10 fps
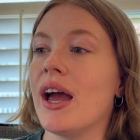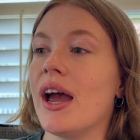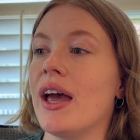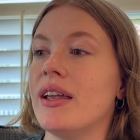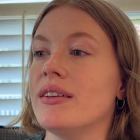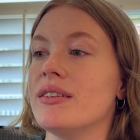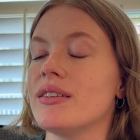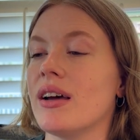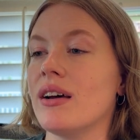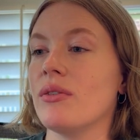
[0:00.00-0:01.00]
and
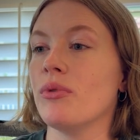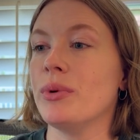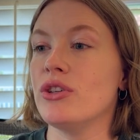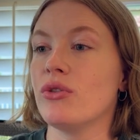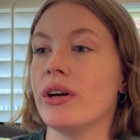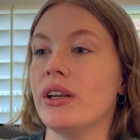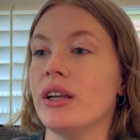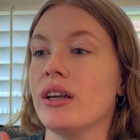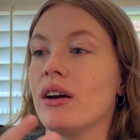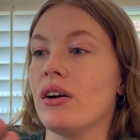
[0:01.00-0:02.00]
will be
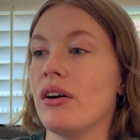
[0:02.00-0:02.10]
joining an